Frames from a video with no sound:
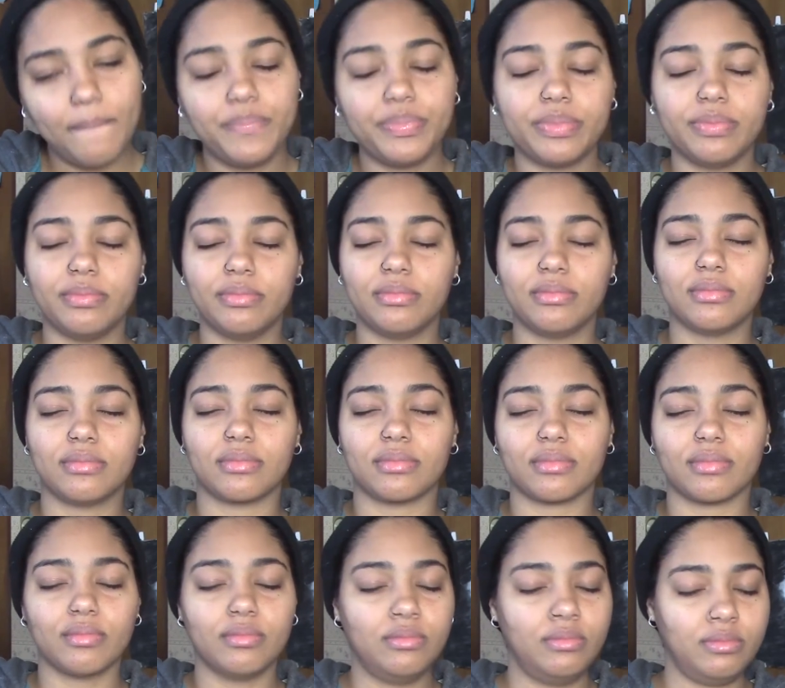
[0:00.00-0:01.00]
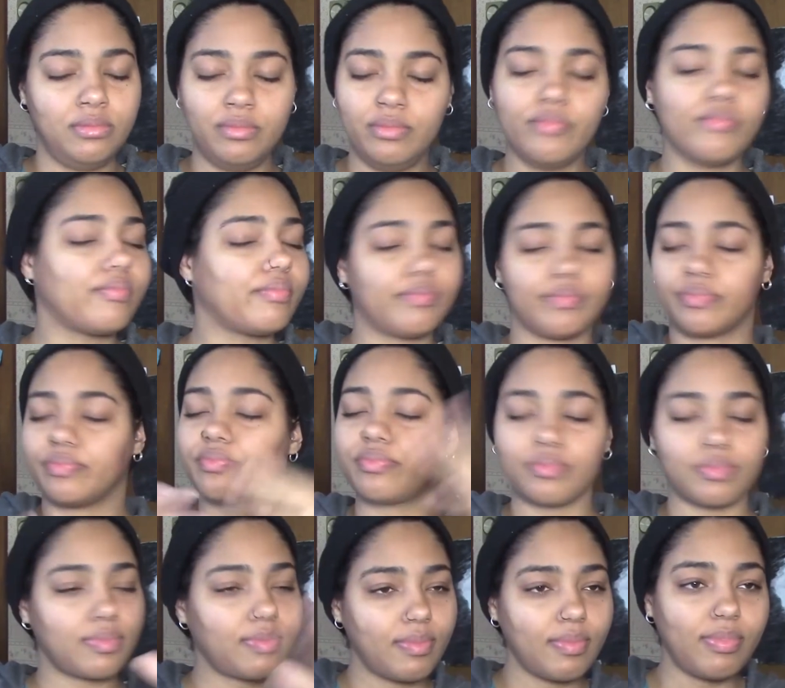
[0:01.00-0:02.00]

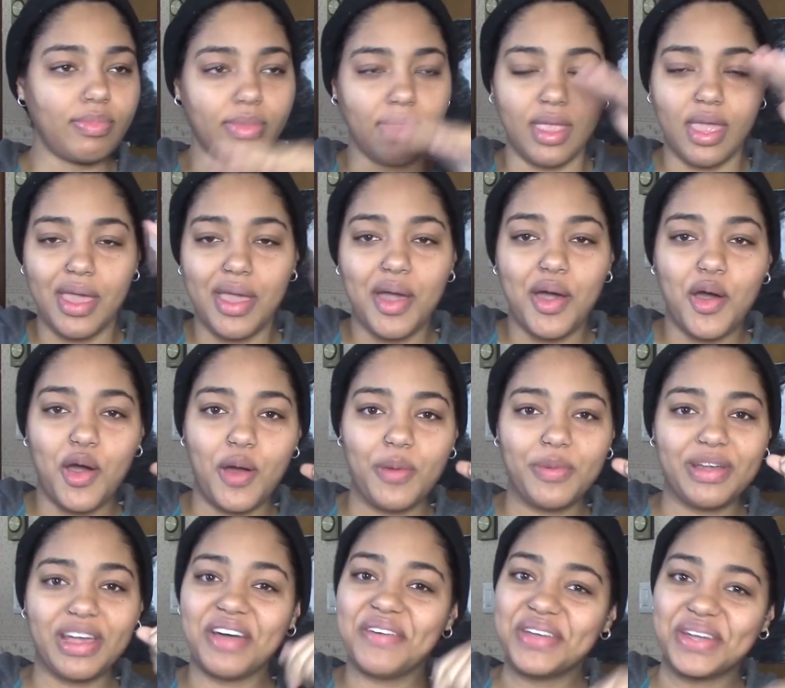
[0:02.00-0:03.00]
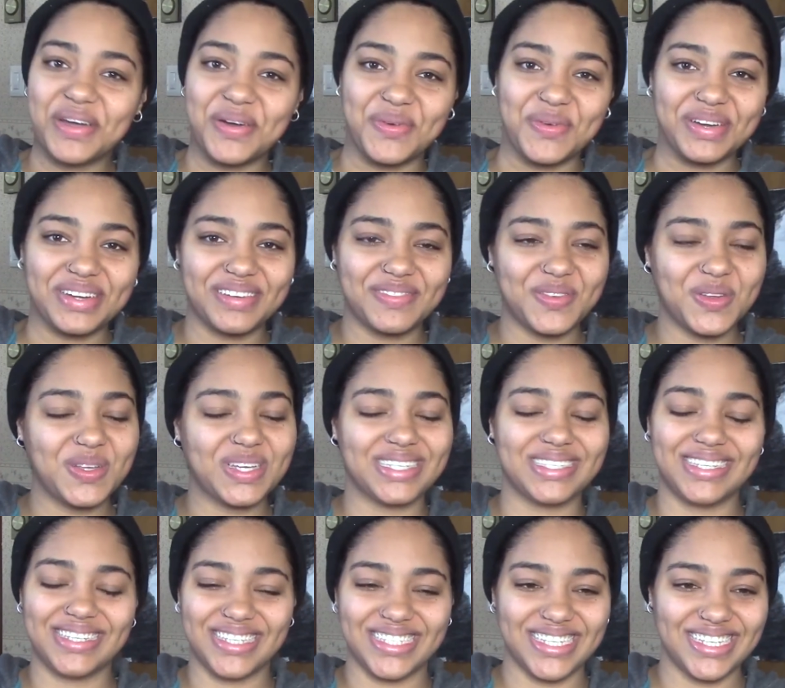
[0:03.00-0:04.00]
Hope you're having a wonderful
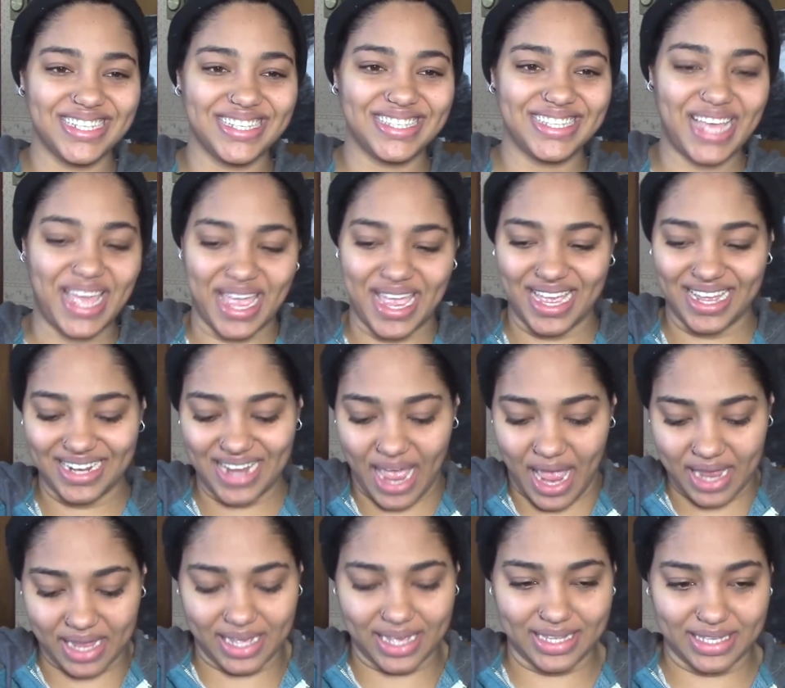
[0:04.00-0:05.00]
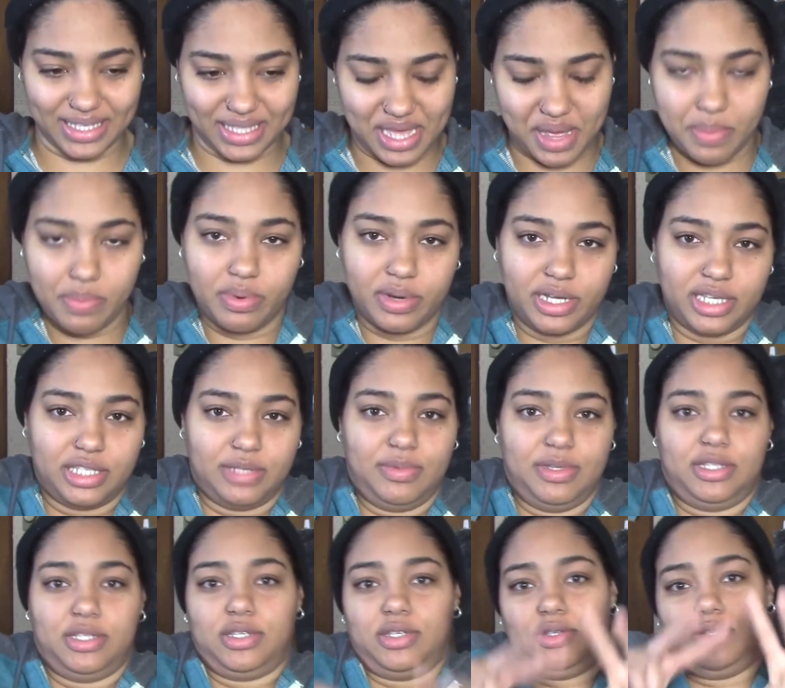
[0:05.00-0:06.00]
existence, and I guess that brings me
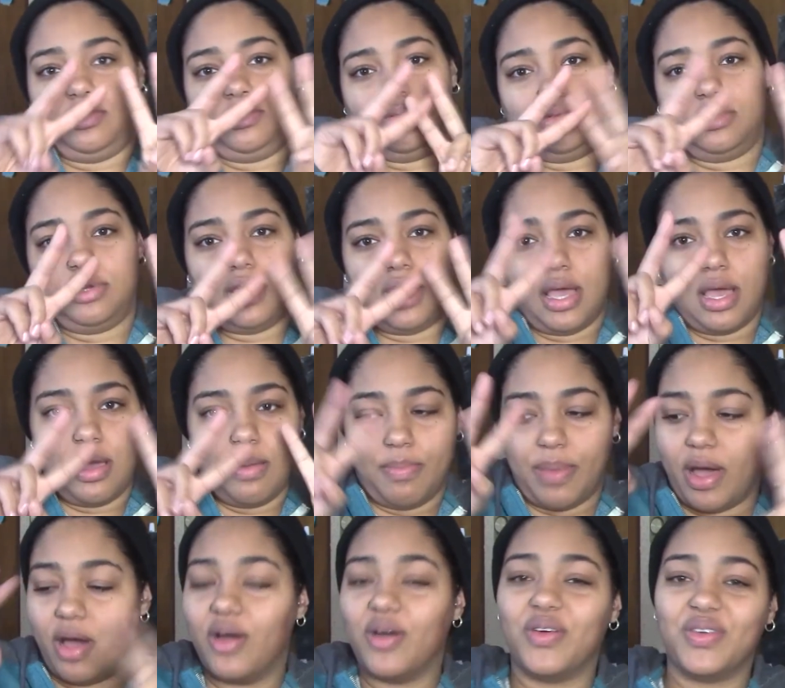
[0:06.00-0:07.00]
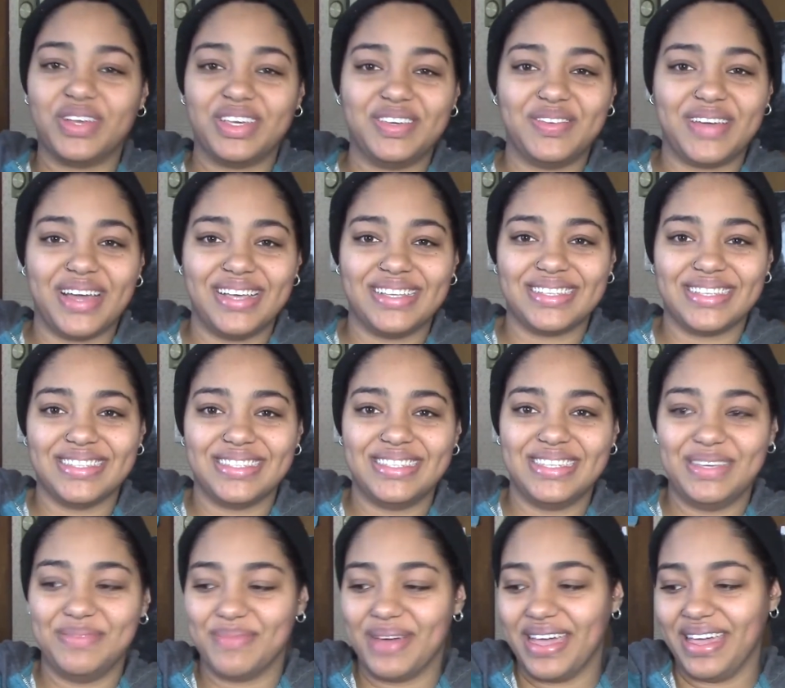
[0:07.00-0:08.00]
to, oh, you guys can
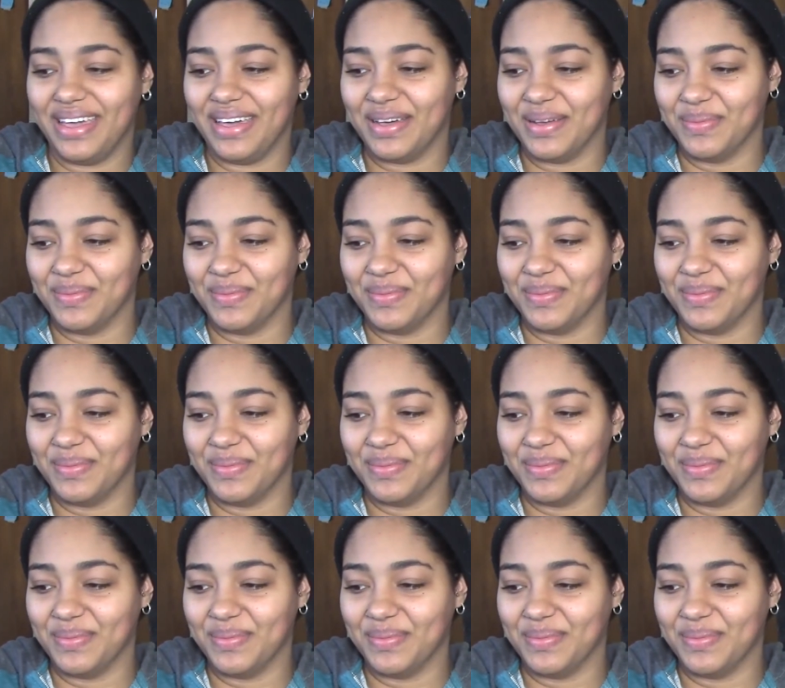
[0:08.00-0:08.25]
see my,